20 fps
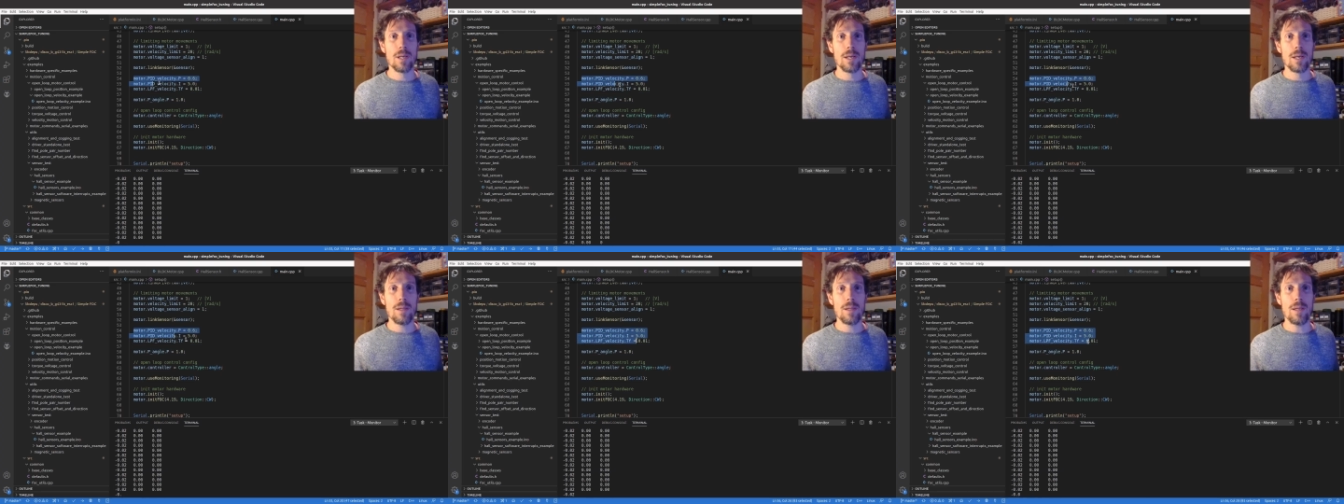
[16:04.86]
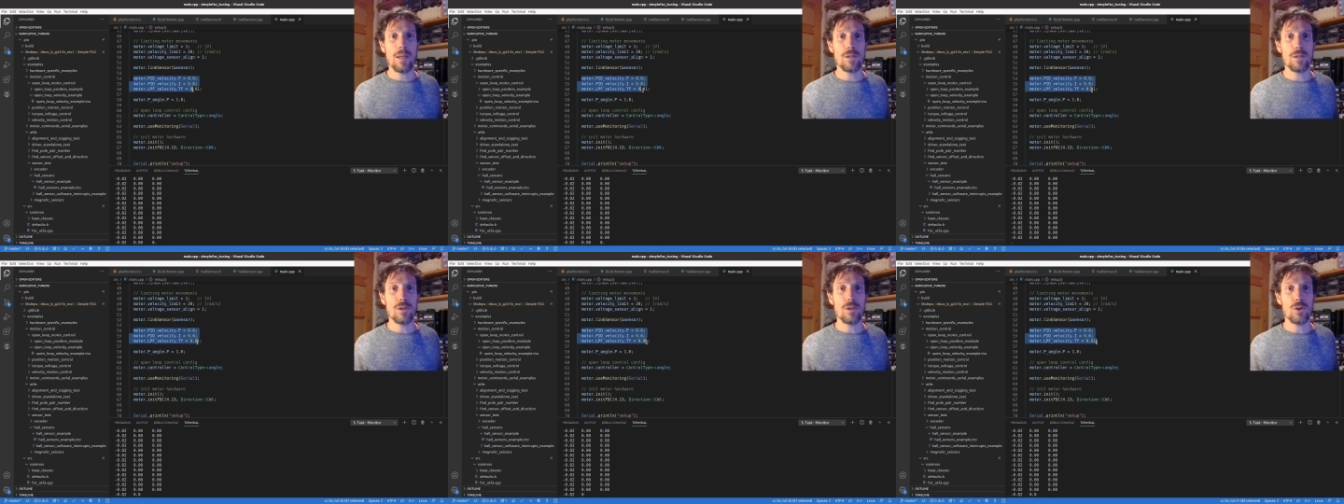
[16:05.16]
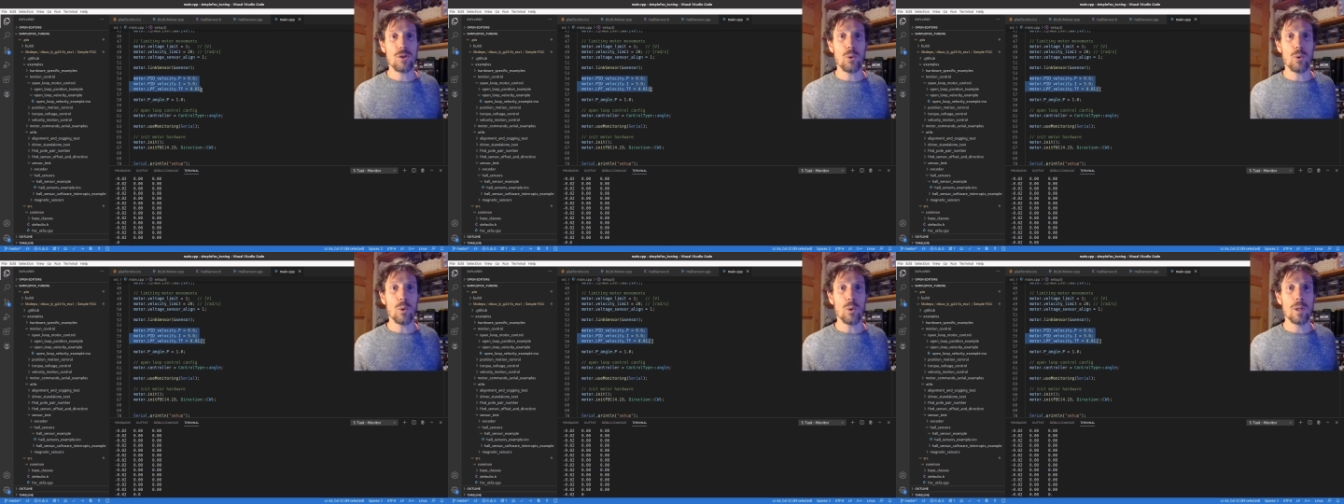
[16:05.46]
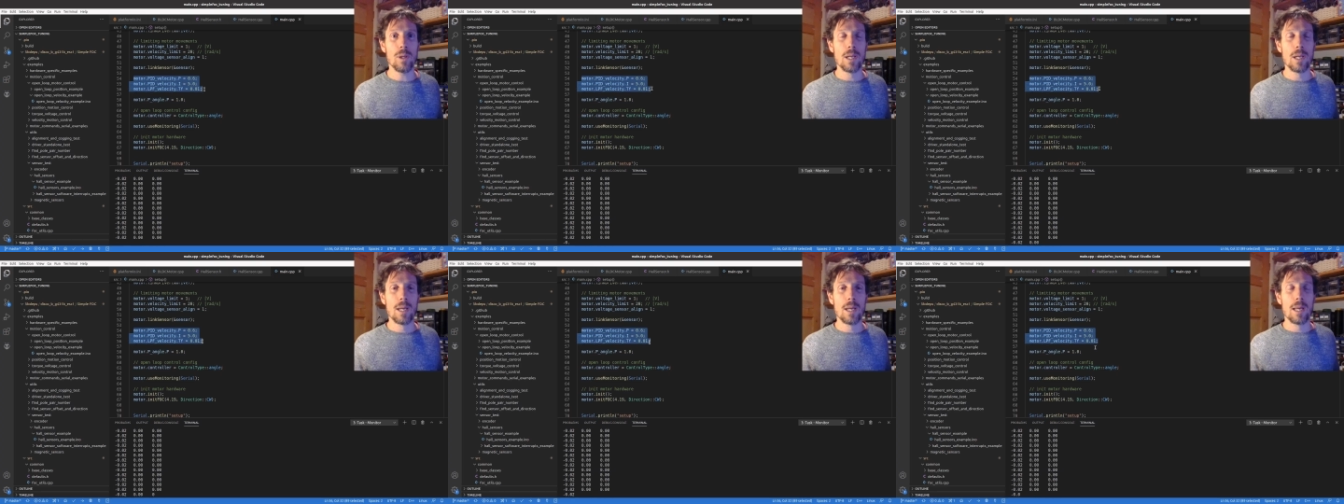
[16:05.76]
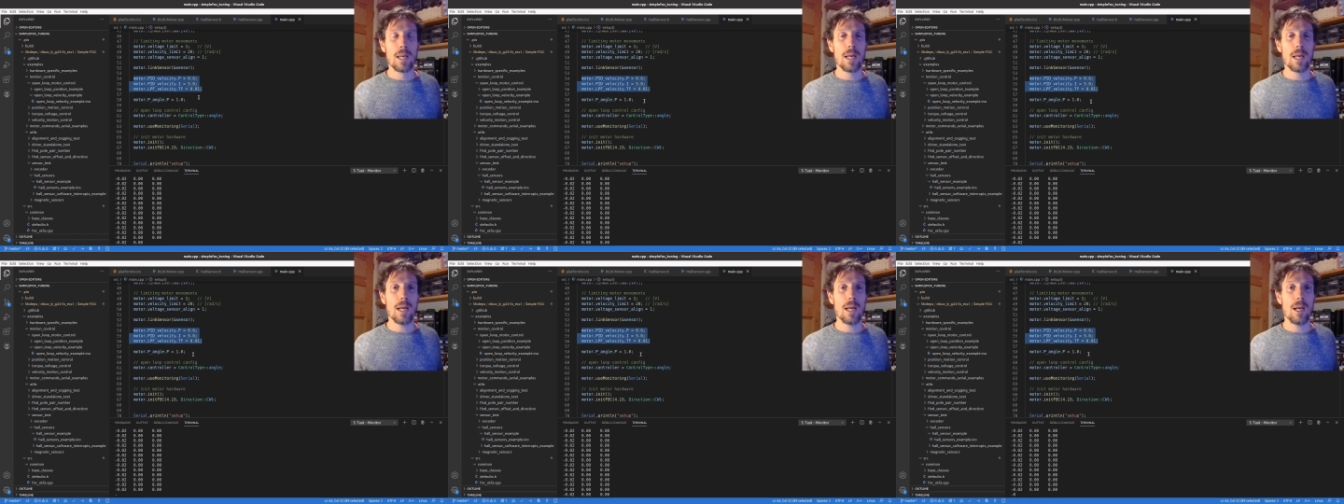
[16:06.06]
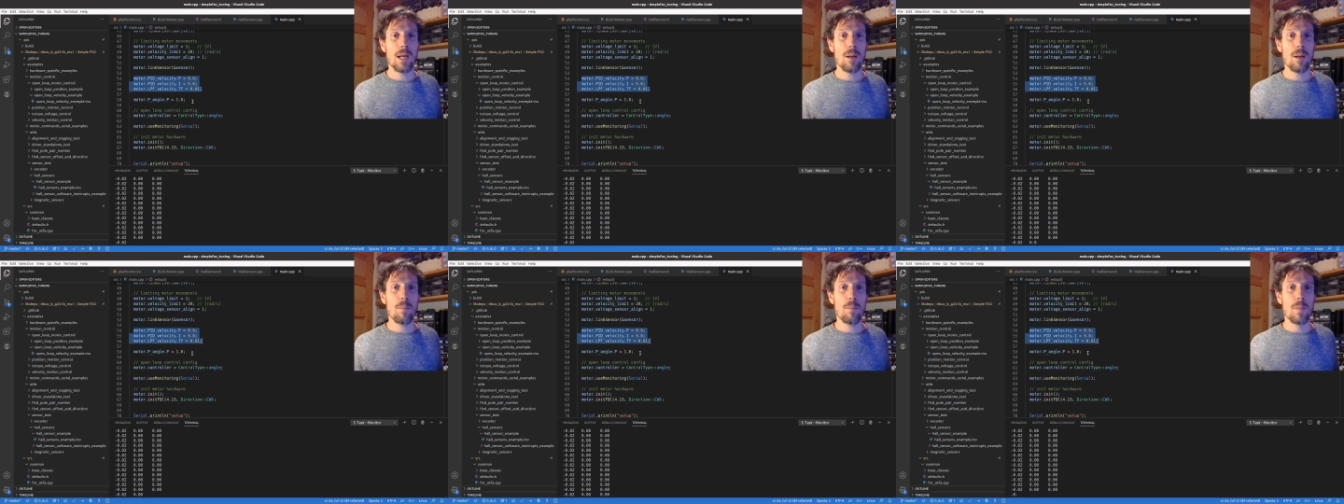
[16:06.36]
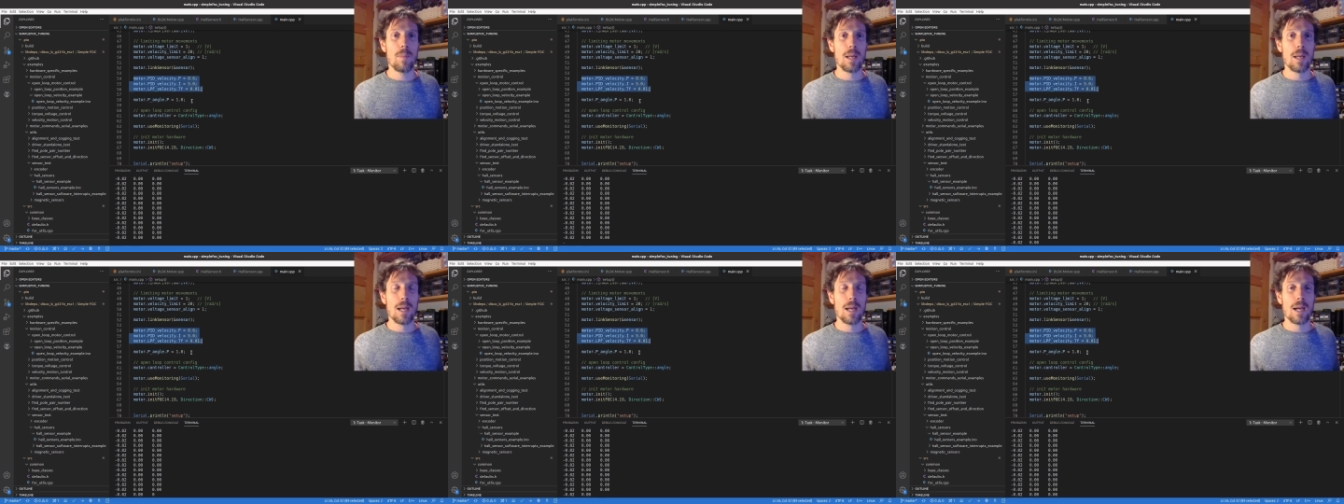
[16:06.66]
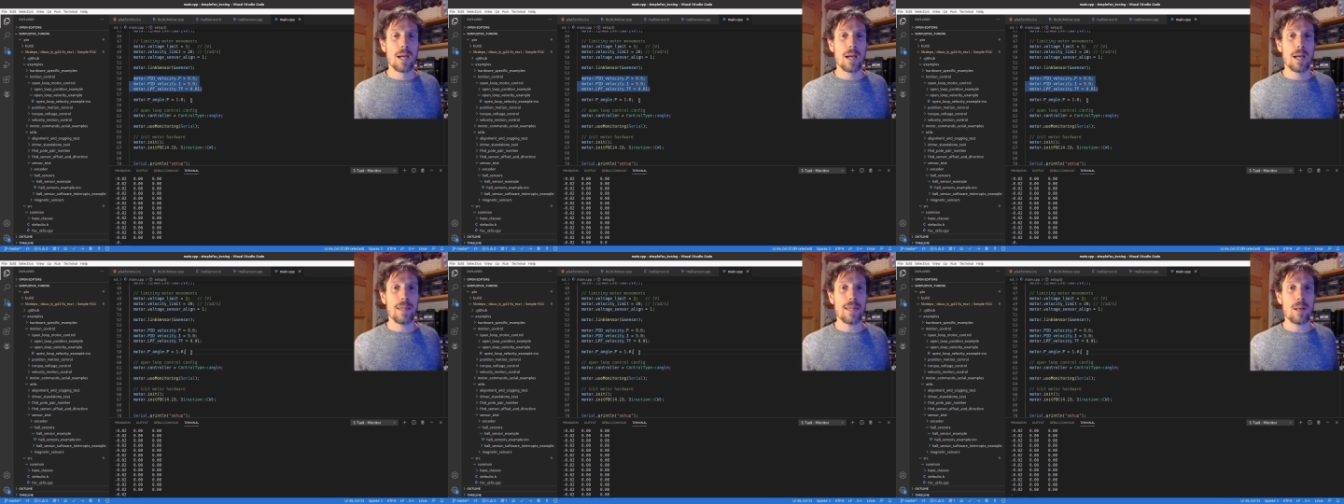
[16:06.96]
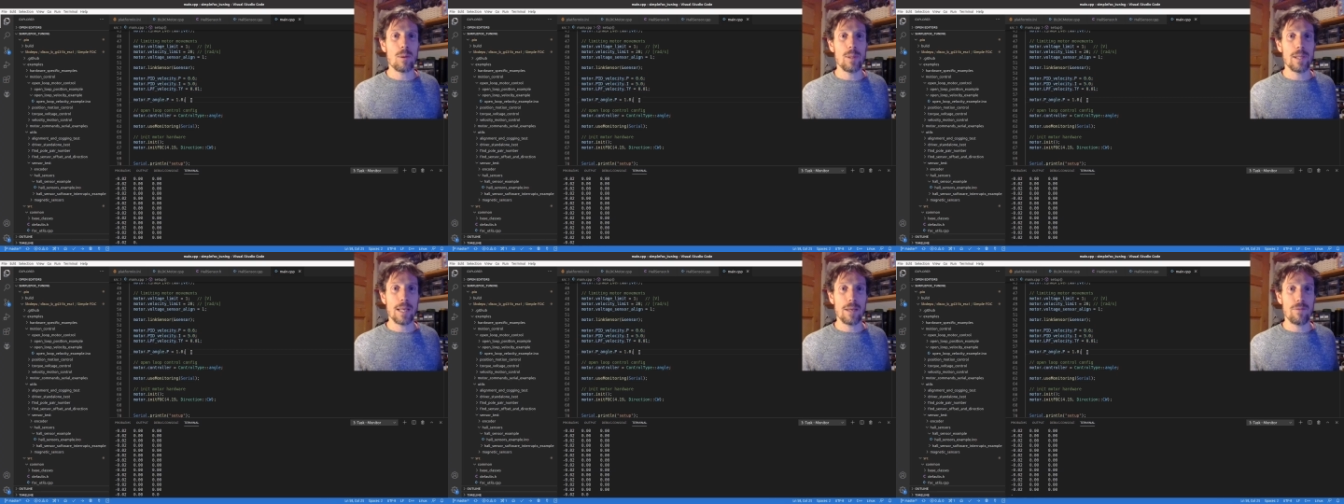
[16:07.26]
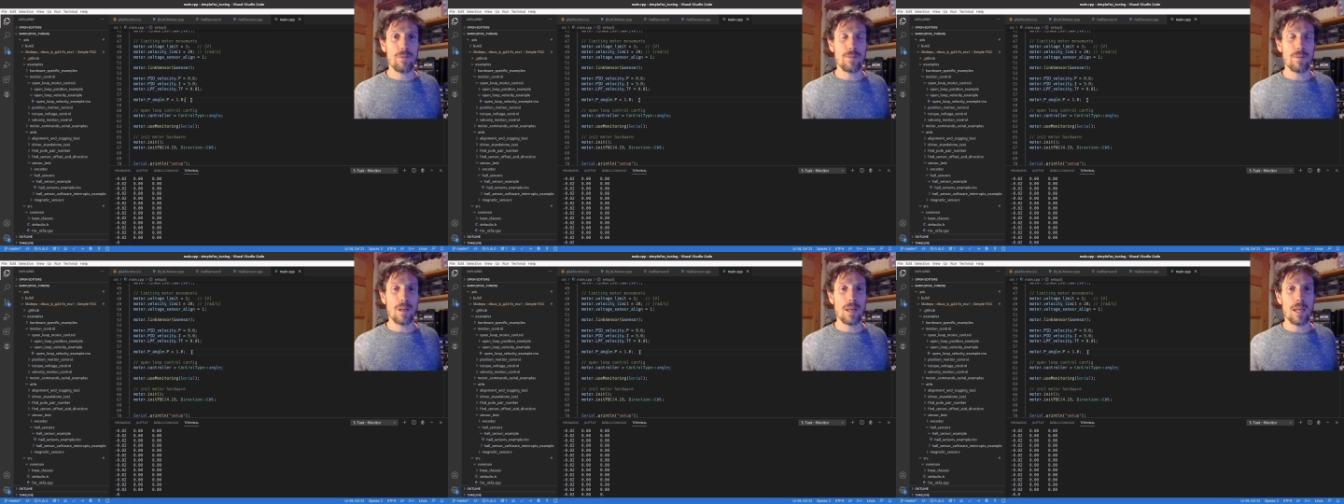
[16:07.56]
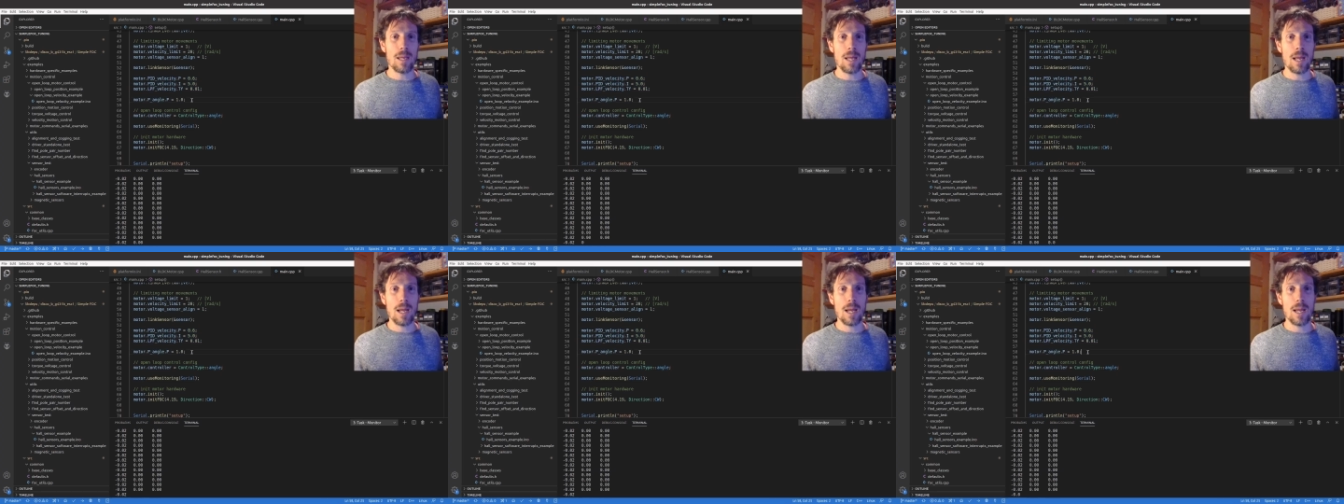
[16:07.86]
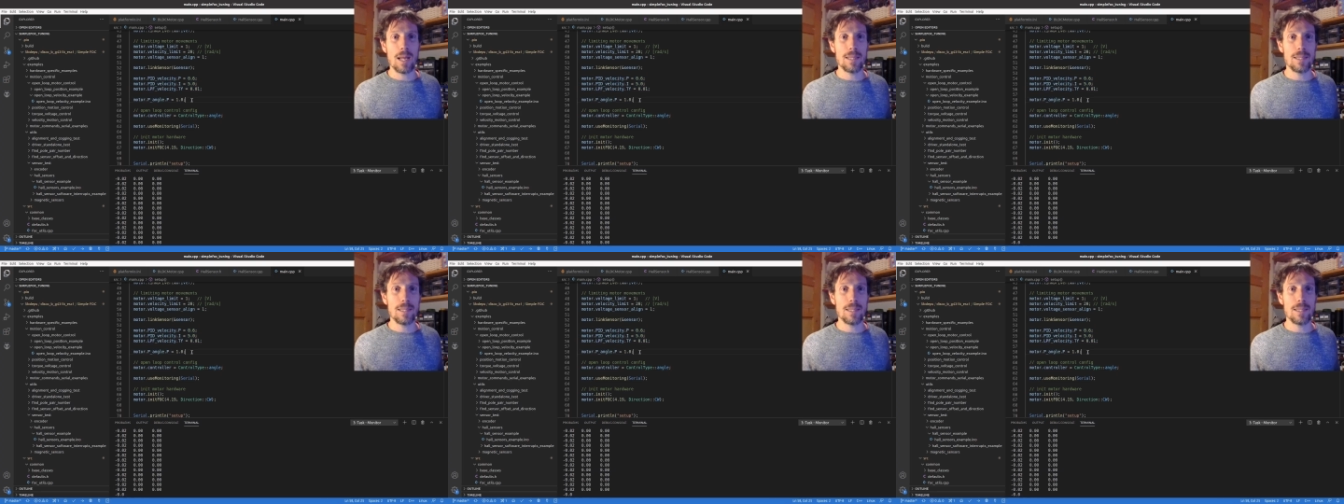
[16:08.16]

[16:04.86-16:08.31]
this at all. Um, and that will give uh,